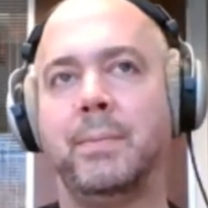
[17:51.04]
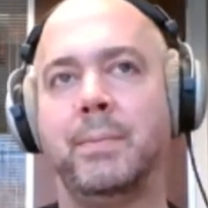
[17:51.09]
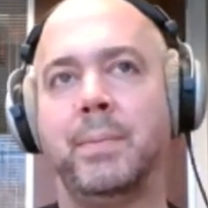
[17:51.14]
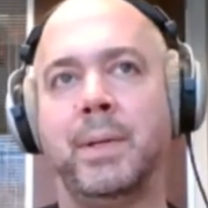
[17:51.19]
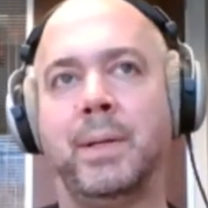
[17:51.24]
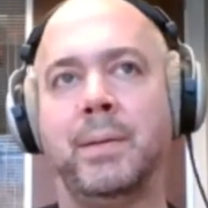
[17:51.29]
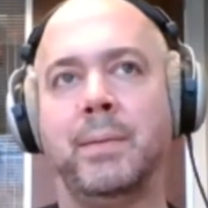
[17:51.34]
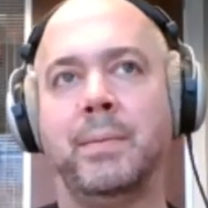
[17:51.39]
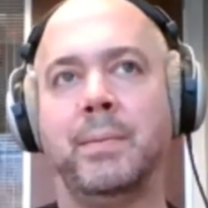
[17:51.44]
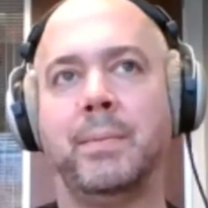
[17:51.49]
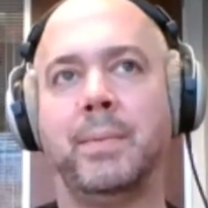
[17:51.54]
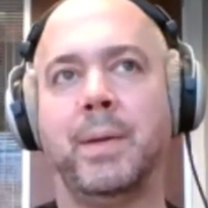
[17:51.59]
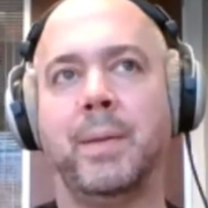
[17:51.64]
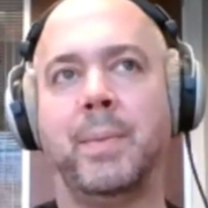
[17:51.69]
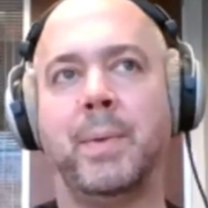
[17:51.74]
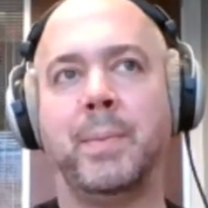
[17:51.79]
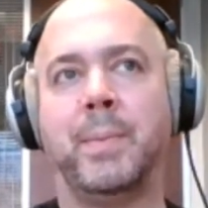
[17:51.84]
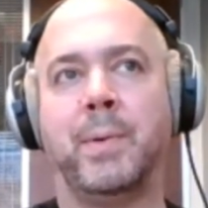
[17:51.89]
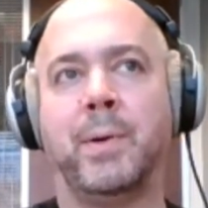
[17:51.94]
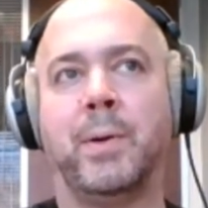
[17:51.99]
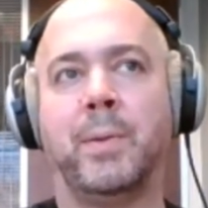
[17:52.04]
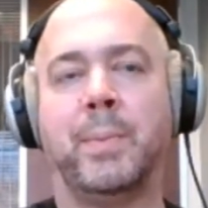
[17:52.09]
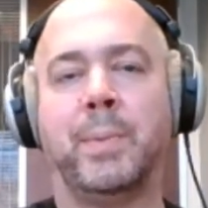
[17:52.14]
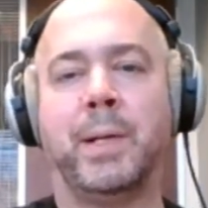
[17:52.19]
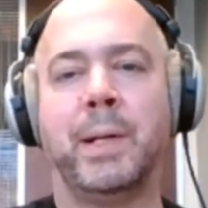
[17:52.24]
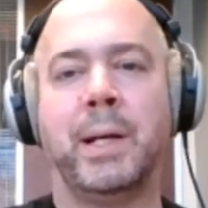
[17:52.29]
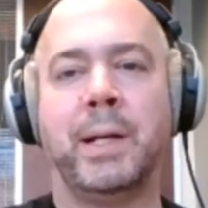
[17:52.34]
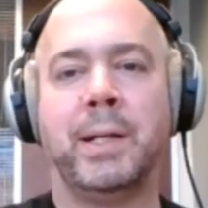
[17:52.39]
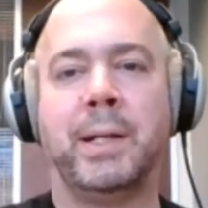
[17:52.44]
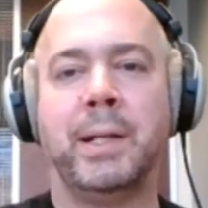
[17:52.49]
been a bit more open
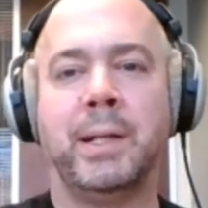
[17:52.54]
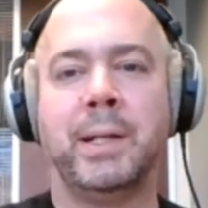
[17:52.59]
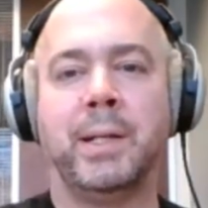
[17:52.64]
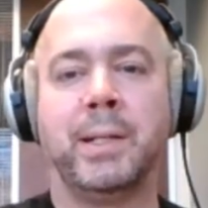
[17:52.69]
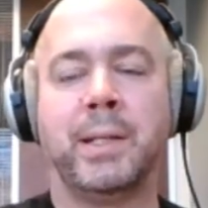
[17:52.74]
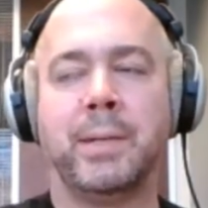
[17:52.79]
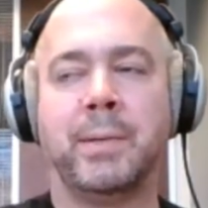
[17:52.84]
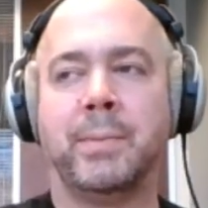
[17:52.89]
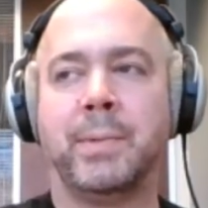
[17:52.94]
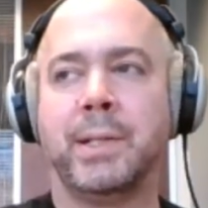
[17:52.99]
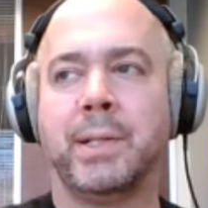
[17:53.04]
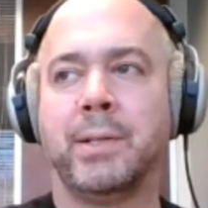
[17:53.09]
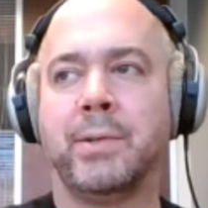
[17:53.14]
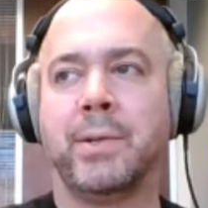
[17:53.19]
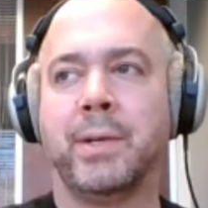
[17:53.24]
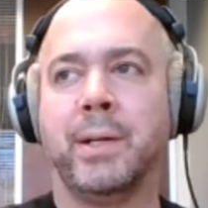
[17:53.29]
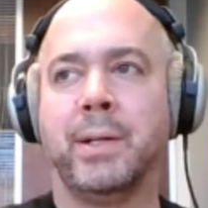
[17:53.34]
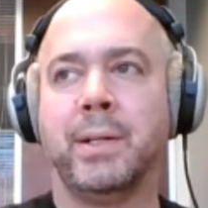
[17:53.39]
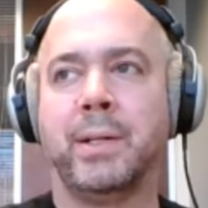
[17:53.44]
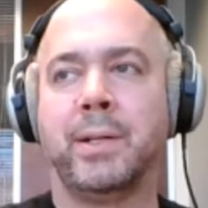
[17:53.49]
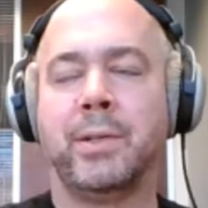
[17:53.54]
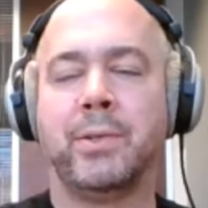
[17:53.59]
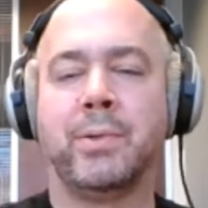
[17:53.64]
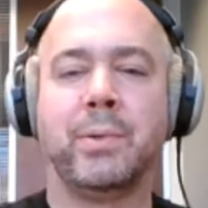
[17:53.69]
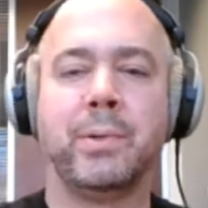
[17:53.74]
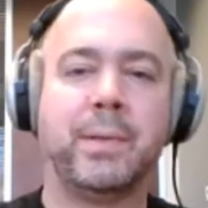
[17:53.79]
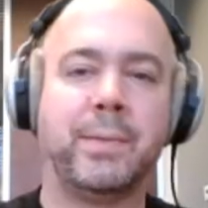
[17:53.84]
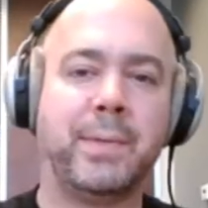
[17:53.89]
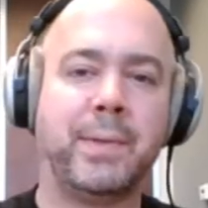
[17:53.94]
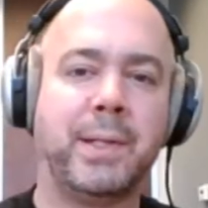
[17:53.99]
to ideas and wasn't trying to
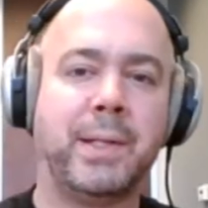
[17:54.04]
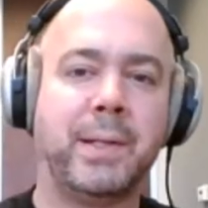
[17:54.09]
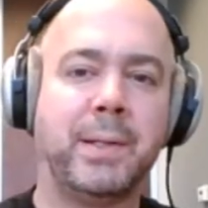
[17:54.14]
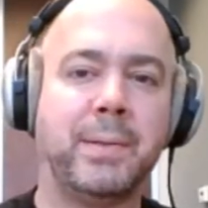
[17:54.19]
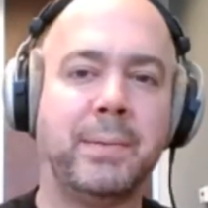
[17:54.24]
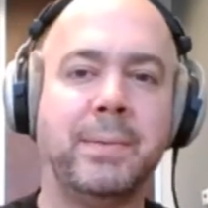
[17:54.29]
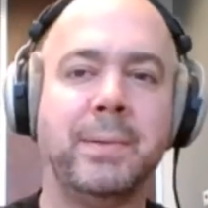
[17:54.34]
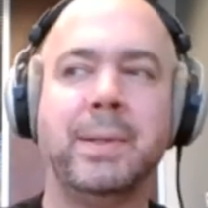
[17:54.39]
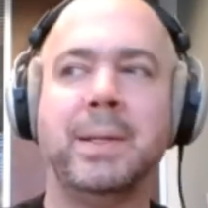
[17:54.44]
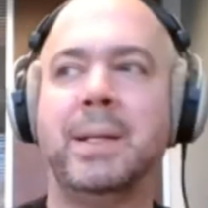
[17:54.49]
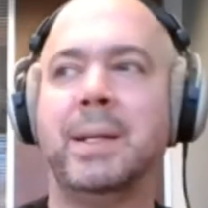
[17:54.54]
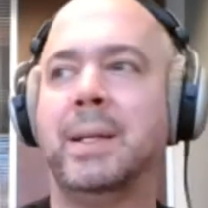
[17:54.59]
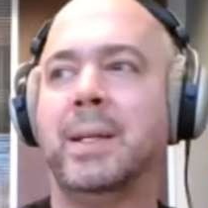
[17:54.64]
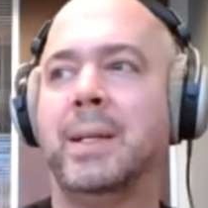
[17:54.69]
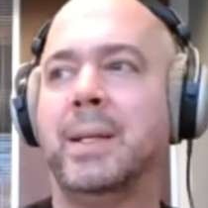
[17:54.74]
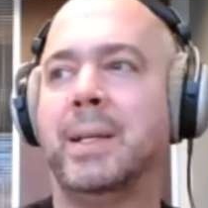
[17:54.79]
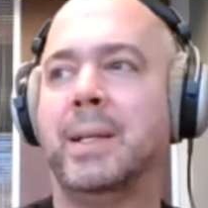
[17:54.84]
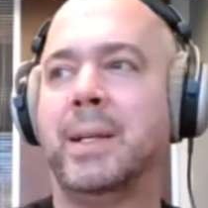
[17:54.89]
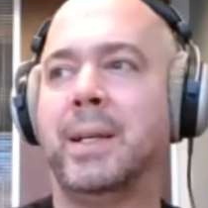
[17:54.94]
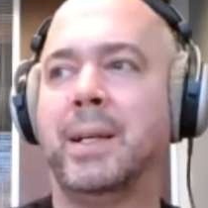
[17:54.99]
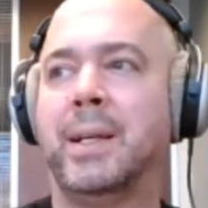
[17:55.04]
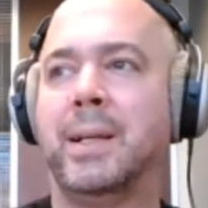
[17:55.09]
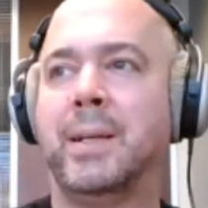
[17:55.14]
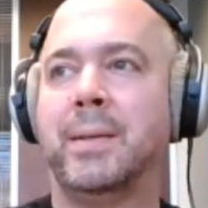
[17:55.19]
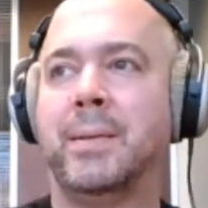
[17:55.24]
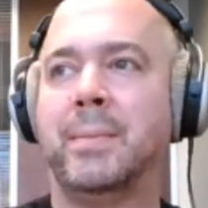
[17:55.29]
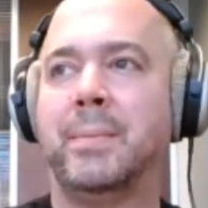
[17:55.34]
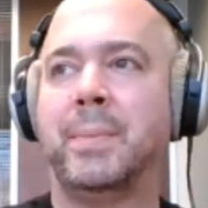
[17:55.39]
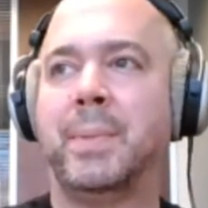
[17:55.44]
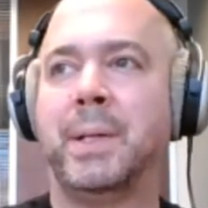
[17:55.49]
control everything.
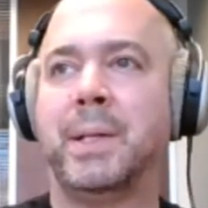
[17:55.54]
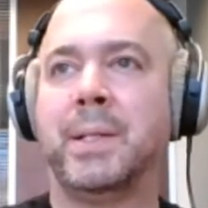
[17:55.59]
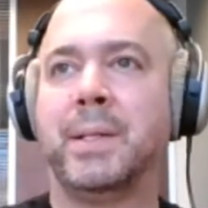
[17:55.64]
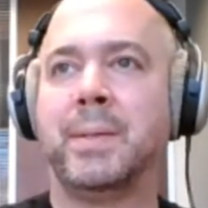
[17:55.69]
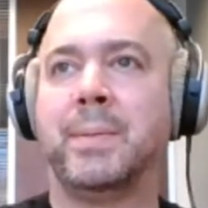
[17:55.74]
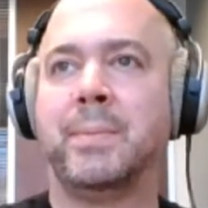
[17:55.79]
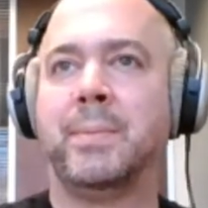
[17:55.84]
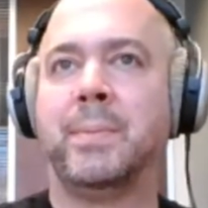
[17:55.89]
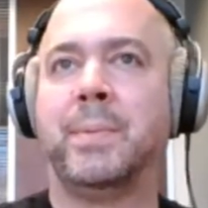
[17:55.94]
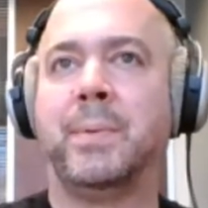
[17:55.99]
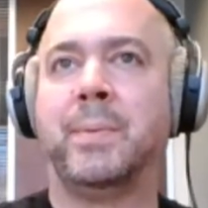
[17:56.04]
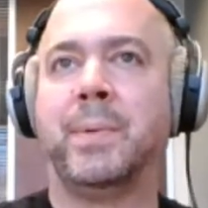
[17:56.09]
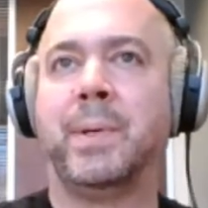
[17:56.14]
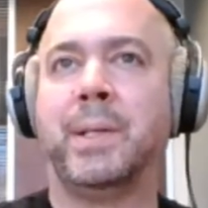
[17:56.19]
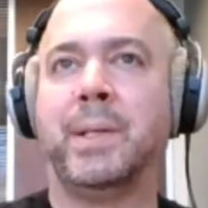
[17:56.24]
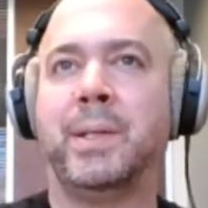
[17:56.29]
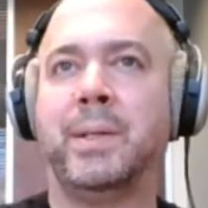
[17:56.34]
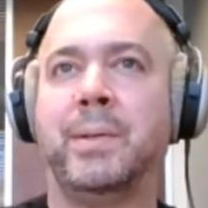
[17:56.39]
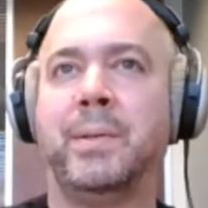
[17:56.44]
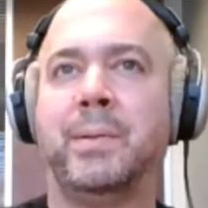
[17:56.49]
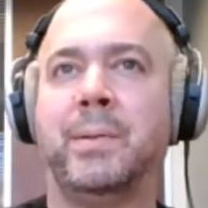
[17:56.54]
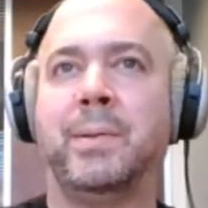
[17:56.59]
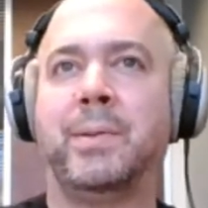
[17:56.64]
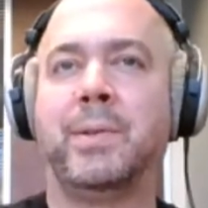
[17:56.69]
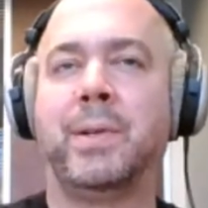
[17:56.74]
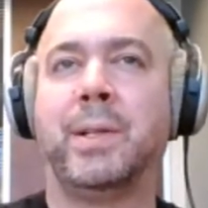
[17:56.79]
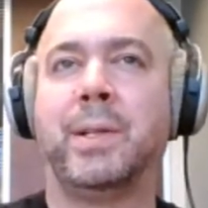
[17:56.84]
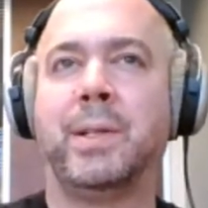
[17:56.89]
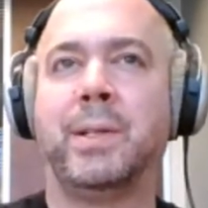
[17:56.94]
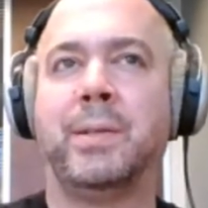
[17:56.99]
Because when you
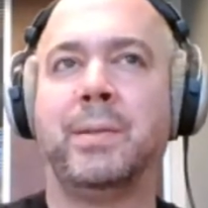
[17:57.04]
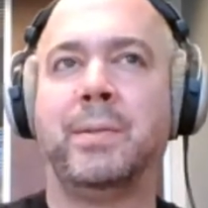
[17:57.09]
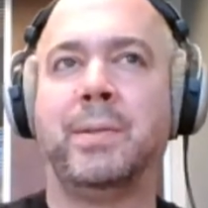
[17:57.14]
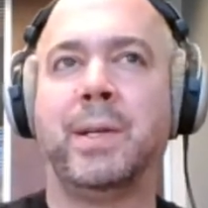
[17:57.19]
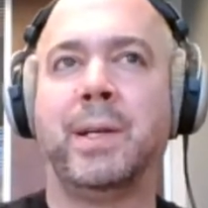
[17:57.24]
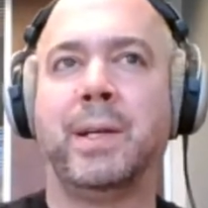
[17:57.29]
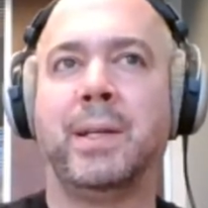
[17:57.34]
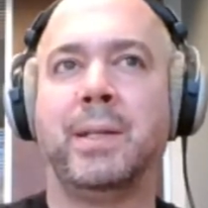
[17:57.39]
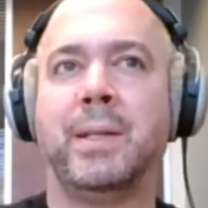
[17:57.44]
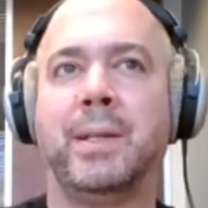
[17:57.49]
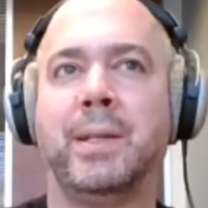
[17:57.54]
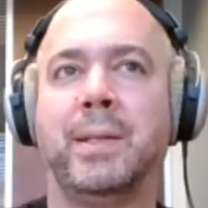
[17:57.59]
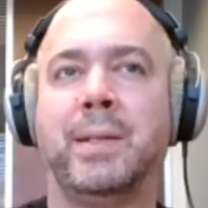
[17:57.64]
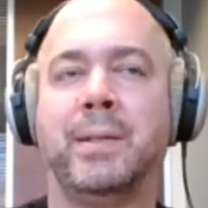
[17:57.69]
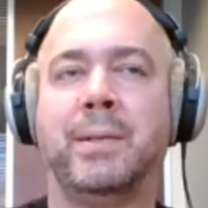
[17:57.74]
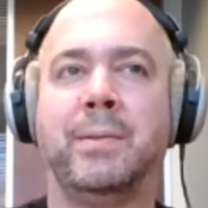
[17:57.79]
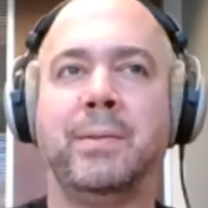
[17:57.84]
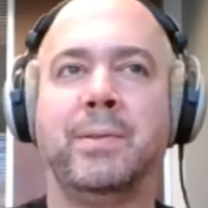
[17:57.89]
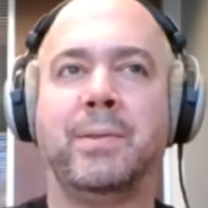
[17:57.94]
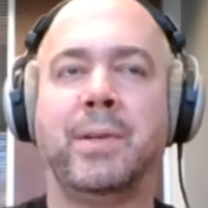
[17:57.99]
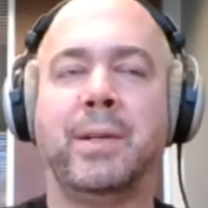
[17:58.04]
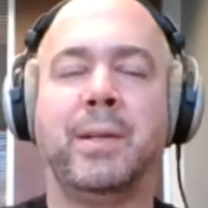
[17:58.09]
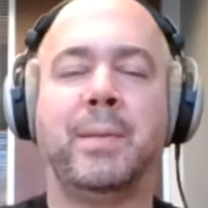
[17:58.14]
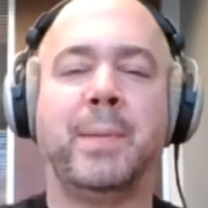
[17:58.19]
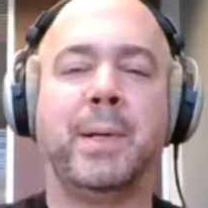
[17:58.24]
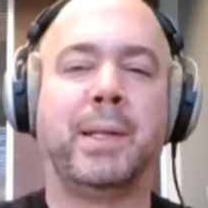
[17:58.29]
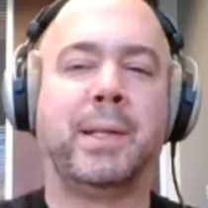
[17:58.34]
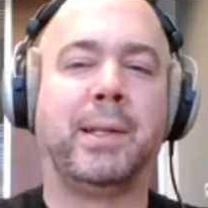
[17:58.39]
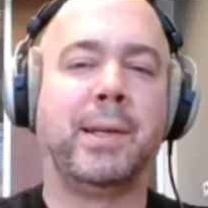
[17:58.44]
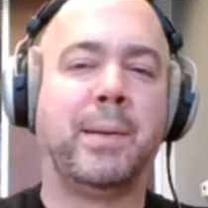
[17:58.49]
try to do that, then you're trying to
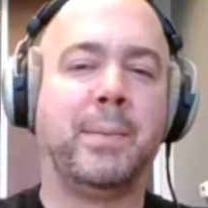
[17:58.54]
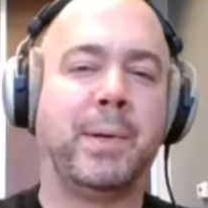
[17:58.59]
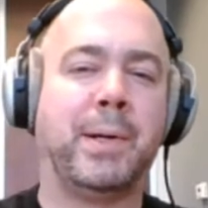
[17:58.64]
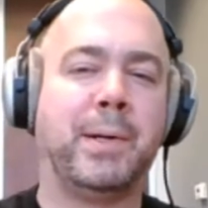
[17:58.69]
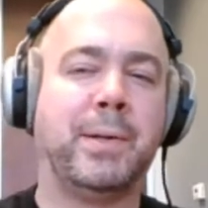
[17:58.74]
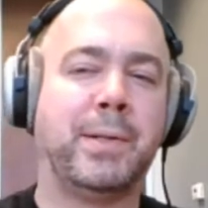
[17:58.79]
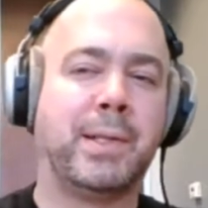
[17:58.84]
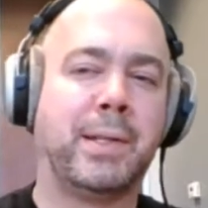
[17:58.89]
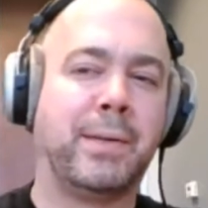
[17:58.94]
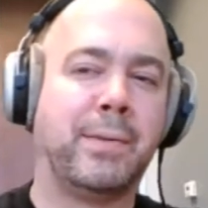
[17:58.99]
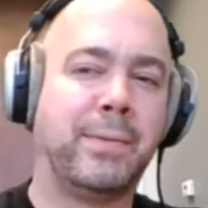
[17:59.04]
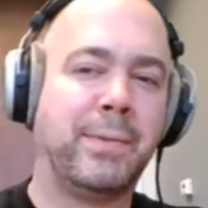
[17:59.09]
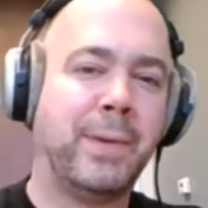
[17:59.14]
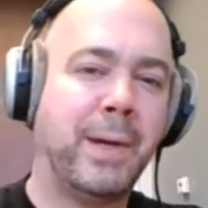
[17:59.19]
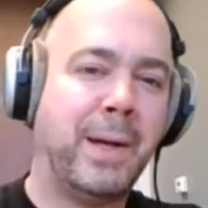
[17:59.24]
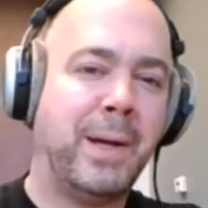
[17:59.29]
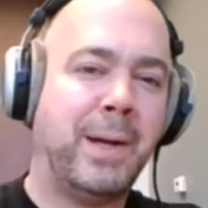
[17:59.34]
make the game by yourself.